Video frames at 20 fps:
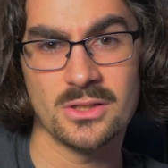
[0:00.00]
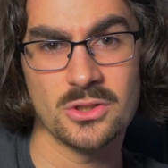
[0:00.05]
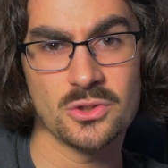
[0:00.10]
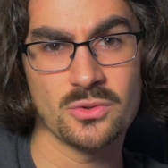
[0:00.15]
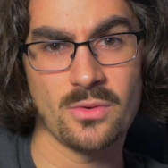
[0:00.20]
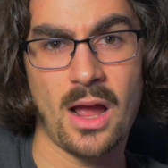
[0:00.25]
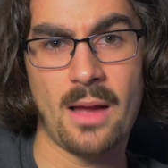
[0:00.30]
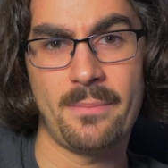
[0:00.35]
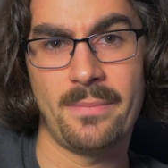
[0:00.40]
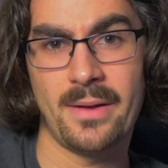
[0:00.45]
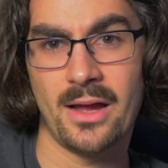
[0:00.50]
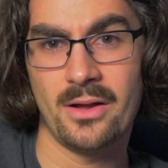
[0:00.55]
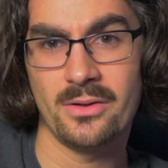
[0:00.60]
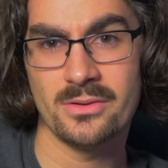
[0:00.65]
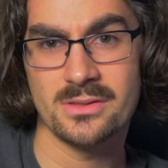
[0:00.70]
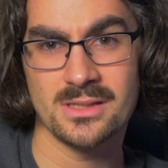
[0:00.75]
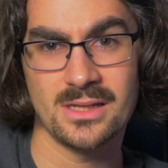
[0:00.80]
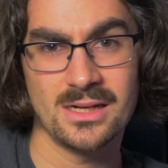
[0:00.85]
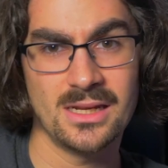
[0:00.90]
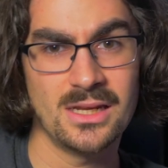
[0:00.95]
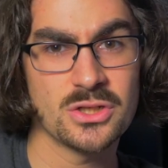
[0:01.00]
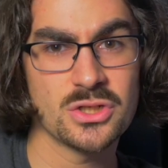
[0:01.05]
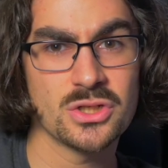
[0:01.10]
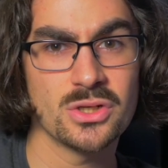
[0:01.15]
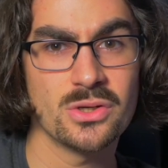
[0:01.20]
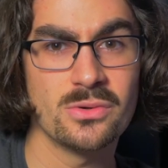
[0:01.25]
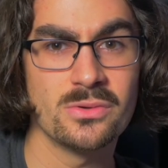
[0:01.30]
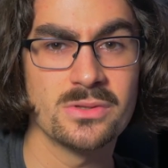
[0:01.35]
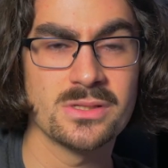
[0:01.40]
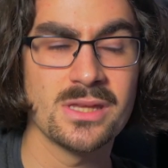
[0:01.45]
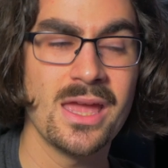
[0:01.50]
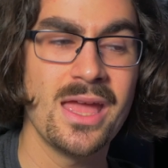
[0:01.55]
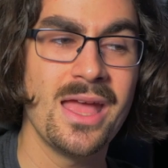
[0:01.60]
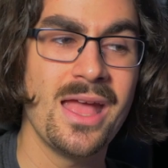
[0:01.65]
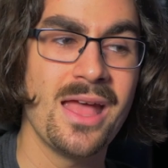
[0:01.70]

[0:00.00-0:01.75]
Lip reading: and dropouts and issues